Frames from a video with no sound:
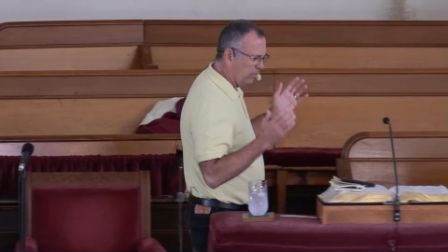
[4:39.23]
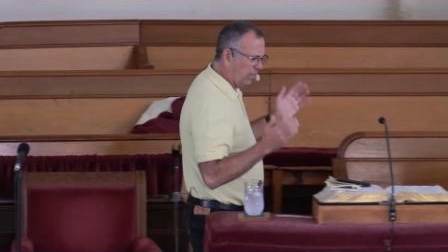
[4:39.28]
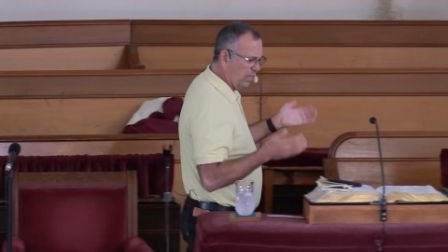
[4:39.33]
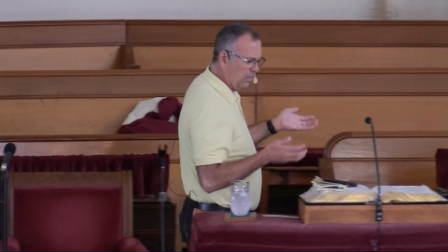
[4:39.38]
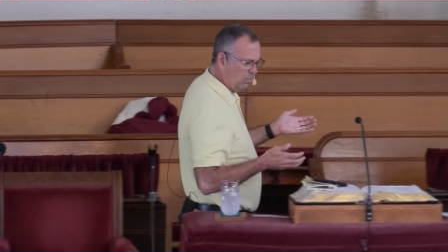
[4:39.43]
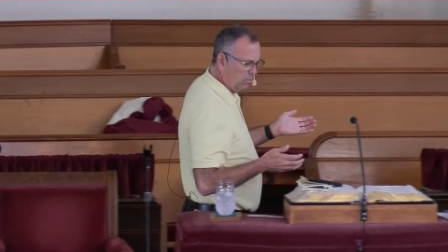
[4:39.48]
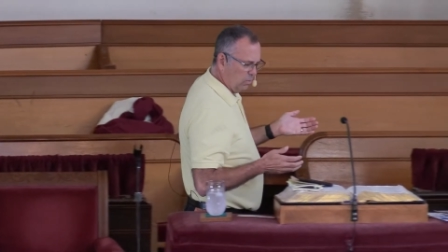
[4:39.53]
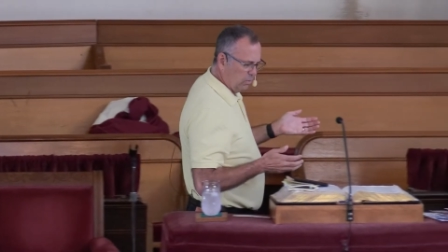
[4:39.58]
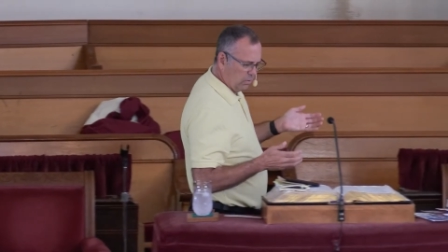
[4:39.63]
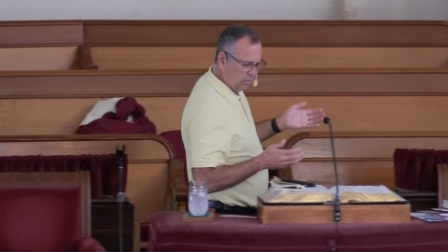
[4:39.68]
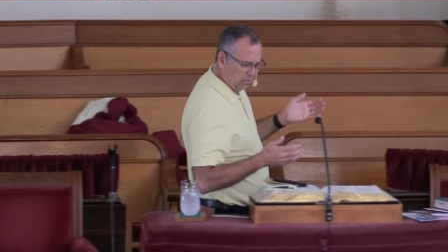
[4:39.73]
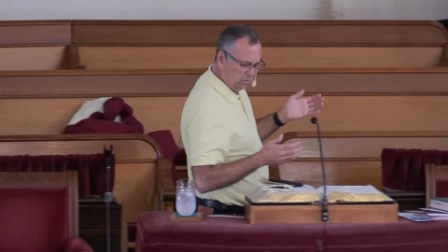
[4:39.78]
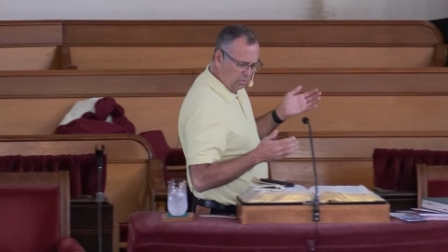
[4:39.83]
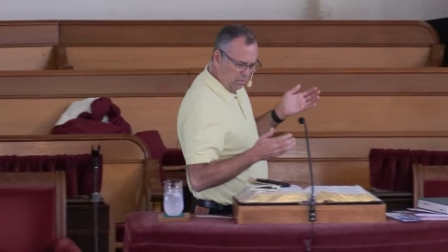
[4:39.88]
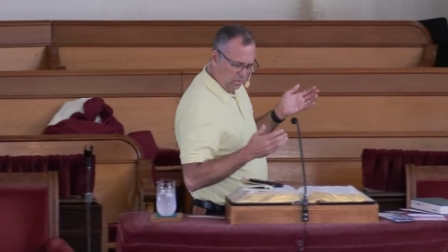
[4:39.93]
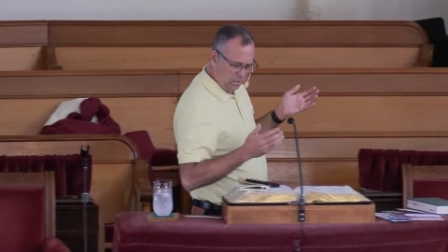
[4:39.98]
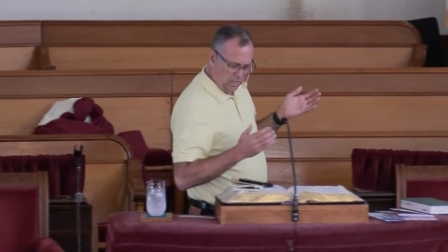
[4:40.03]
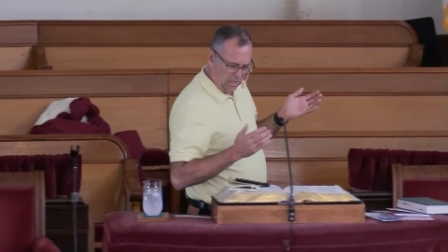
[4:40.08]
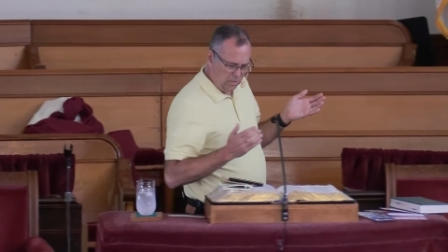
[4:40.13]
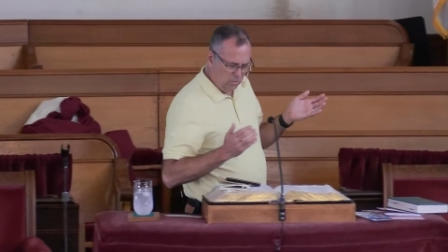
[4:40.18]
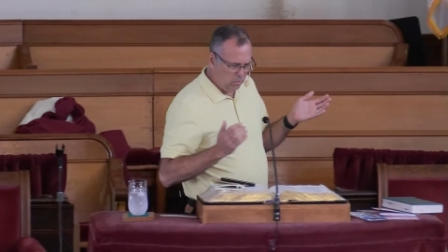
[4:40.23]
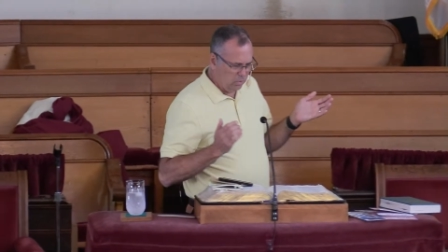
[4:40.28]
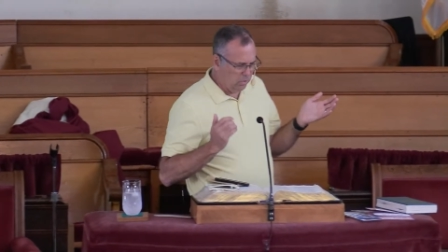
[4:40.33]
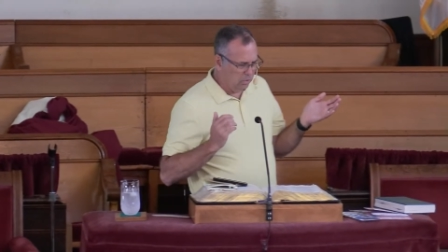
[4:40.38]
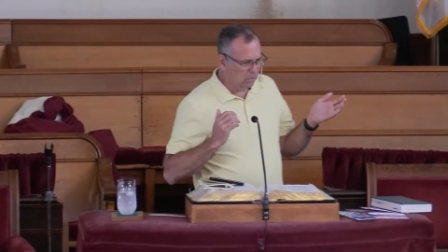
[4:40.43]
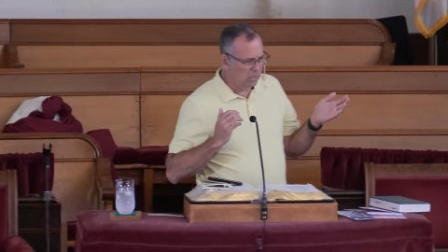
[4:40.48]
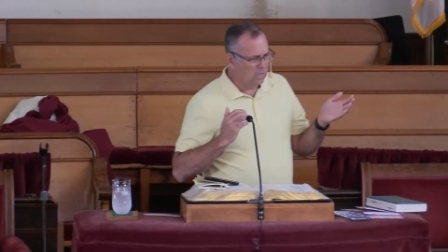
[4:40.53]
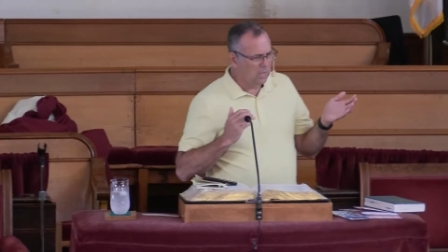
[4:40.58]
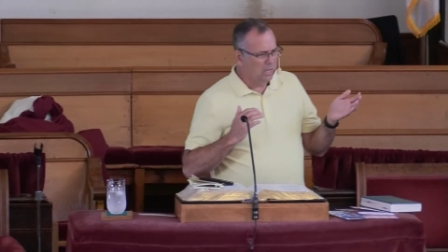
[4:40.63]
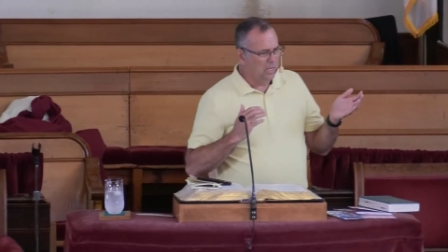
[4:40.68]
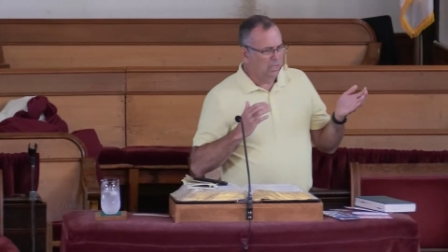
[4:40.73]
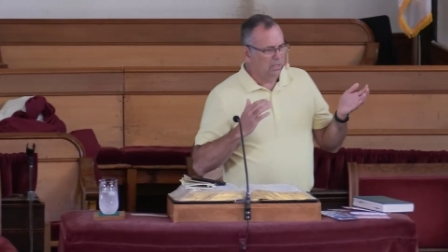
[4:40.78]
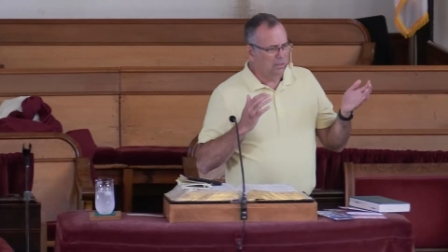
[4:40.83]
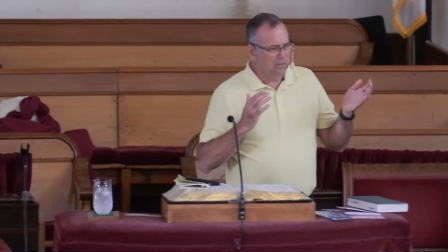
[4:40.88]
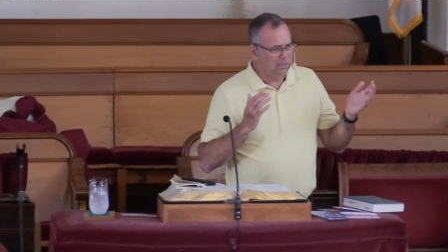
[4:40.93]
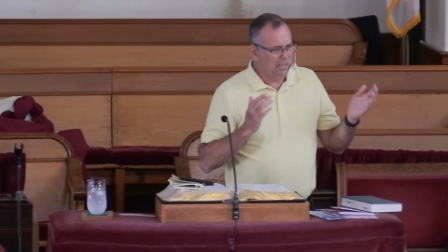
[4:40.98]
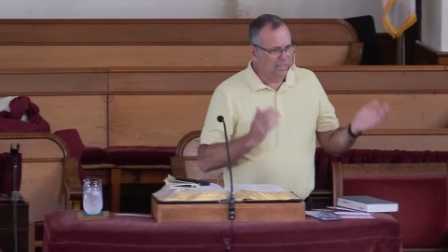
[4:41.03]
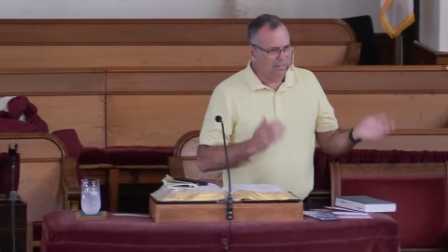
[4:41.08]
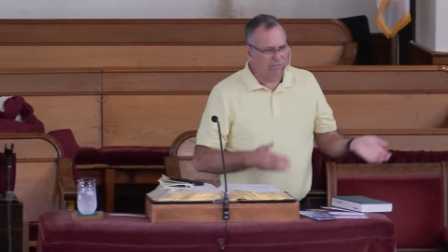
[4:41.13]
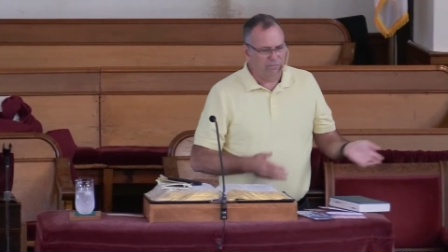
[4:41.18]
They were, they were
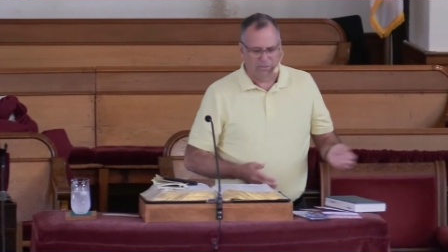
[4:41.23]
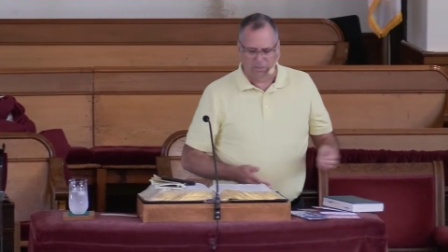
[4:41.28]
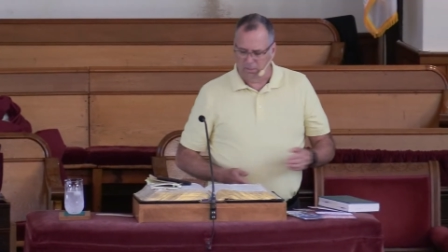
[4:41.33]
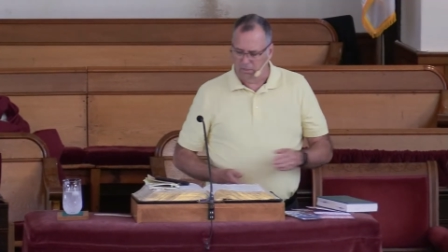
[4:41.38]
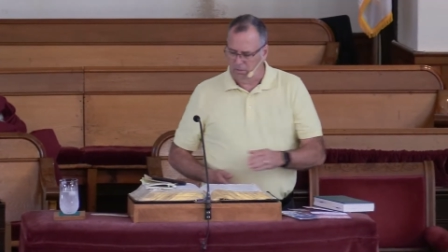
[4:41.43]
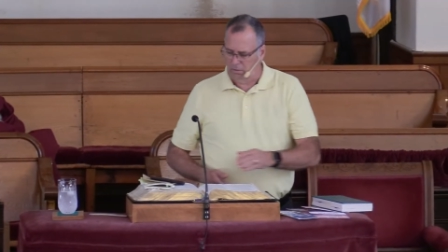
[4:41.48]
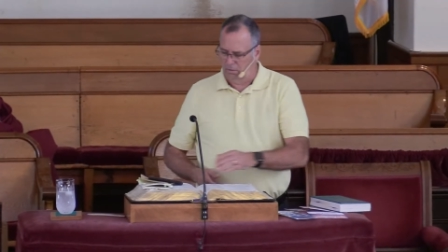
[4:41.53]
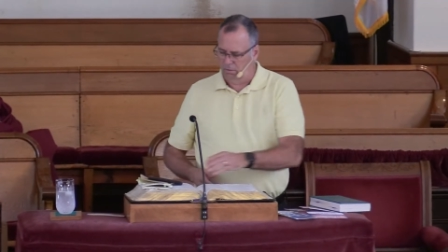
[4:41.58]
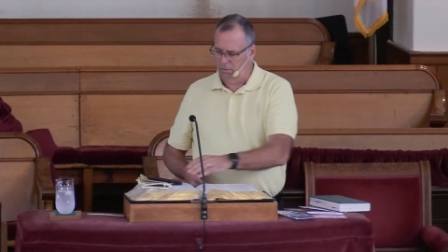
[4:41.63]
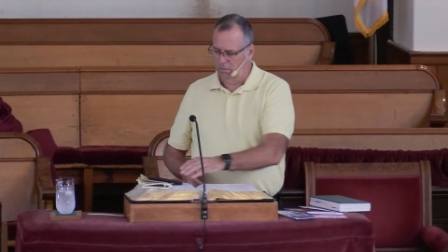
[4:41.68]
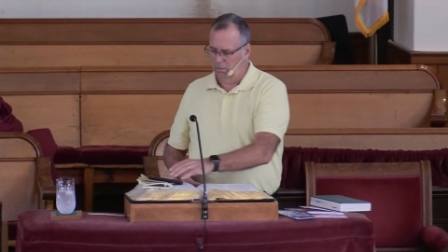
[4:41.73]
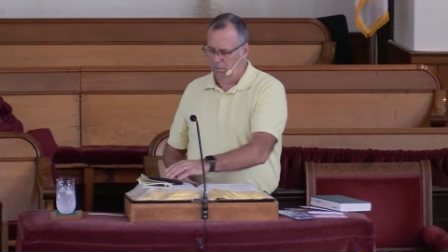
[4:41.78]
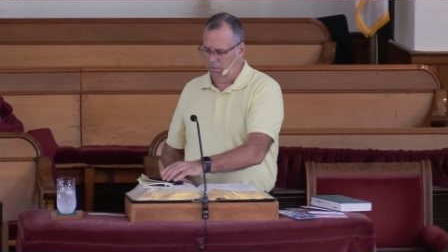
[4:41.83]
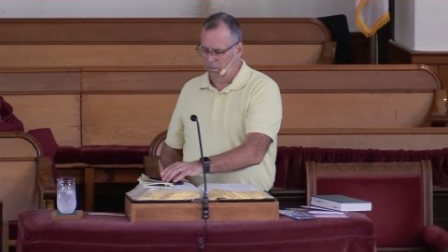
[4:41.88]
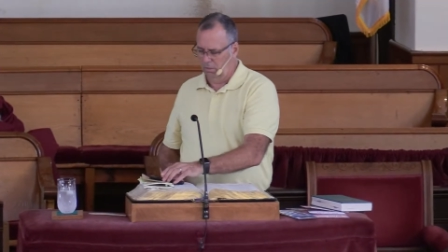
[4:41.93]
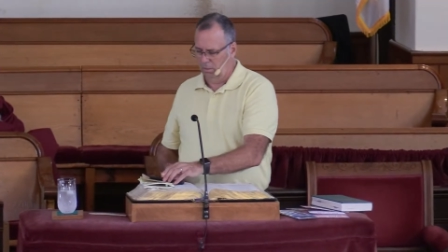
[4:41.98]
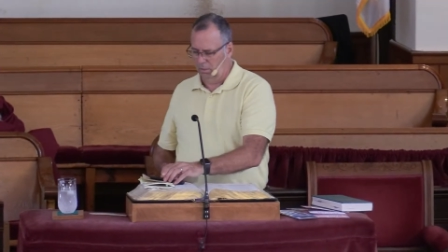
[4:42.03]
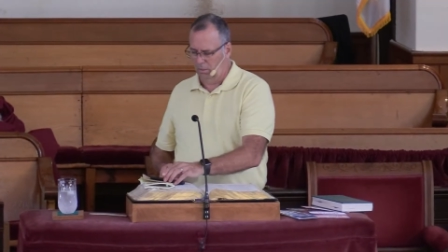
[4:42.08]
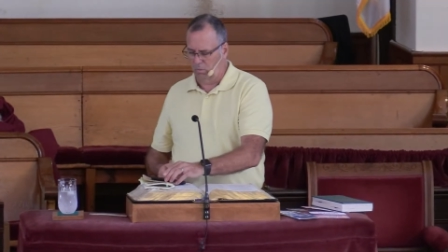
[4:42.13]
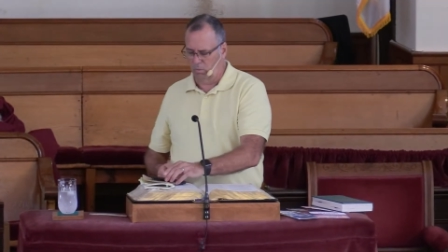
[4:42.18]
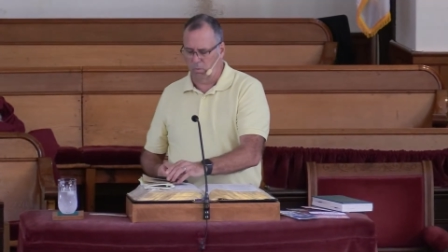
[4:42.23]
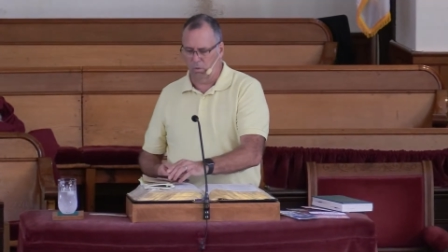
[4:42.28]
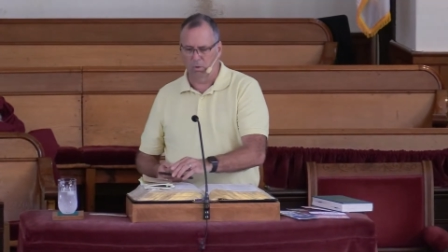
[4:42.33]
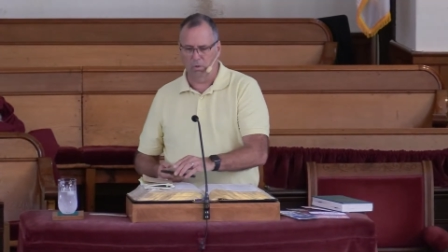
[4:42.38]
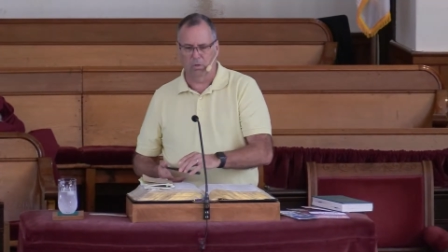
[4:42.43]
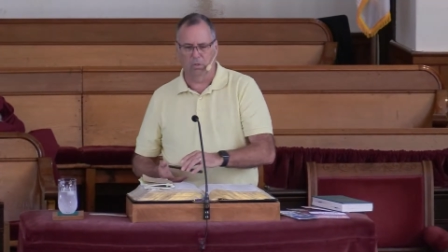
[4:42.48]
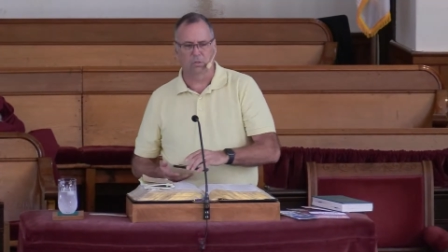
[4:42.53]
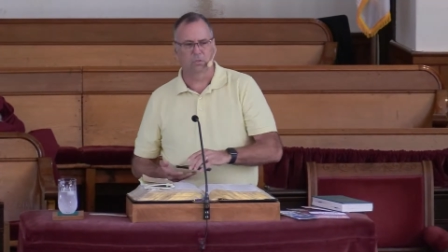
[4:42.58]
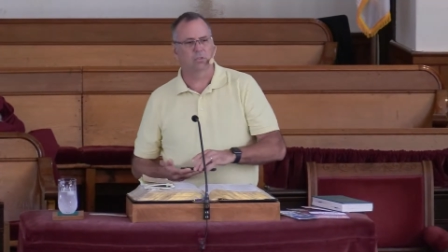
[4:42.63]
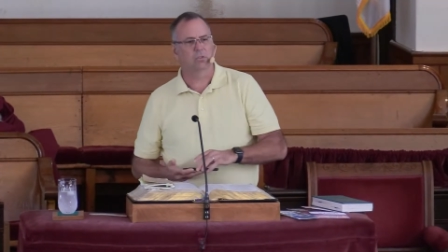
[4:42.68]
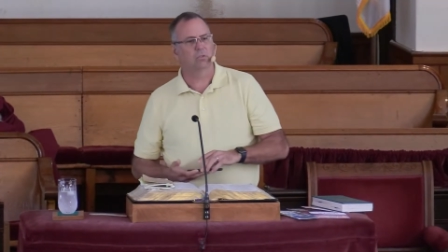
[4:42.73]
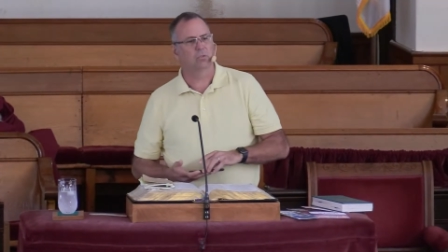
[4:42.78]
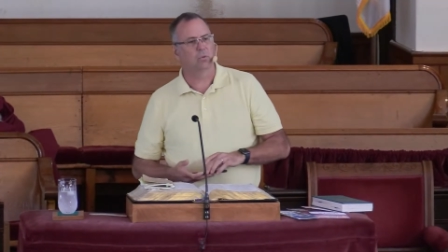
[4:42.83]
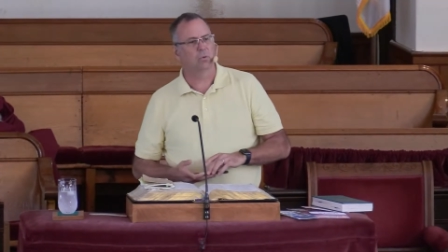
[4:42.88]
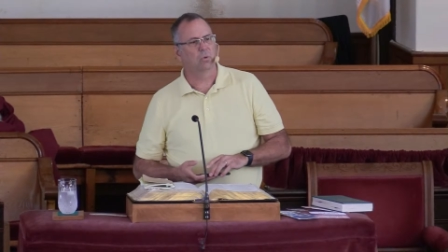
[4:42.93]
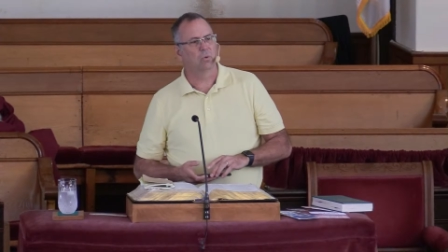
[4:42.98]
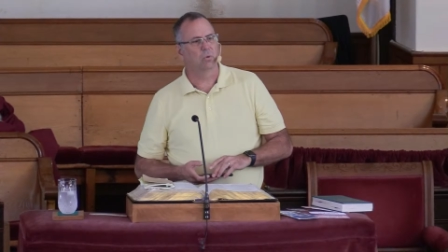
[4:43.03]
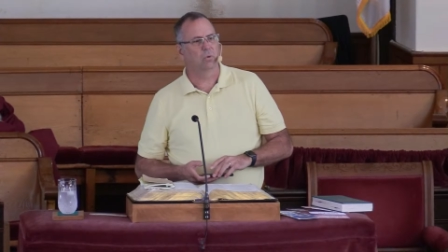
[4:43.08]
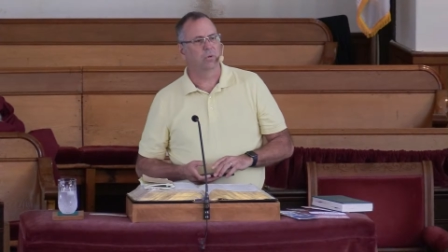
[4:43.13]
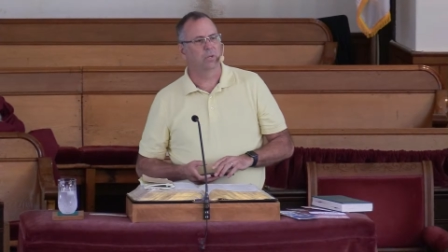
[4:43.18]
living a wrong
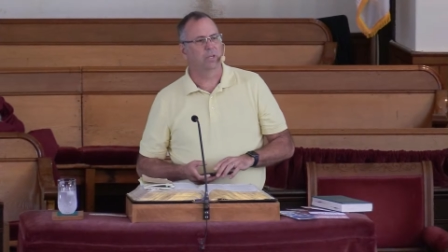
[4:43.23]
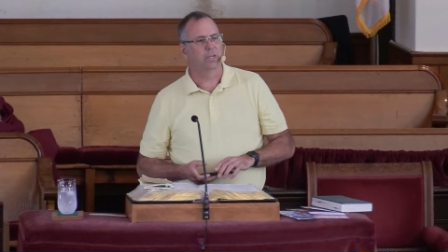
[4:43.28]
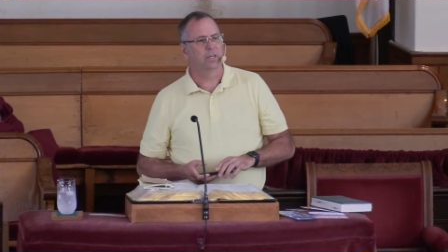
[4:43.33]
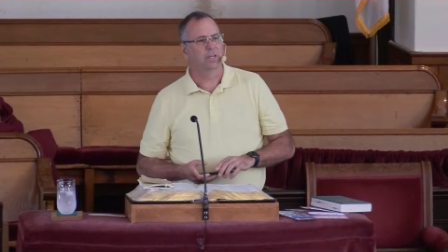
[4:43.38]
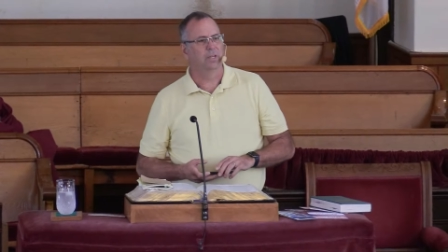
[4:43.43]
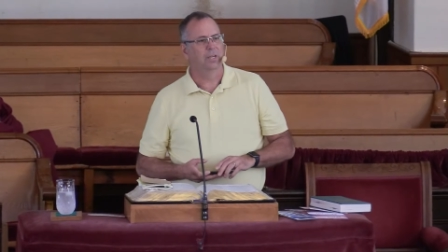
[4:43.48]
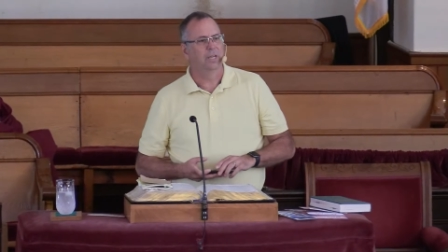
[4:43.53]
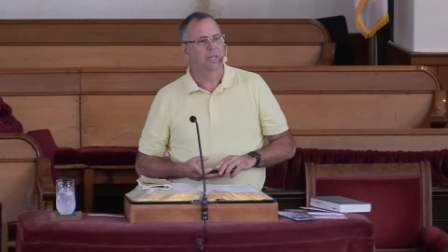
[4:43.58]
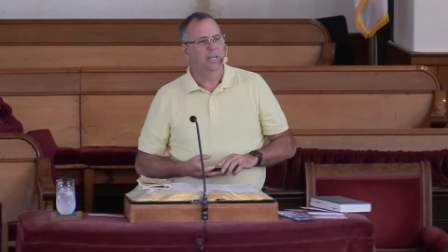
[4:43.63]
story.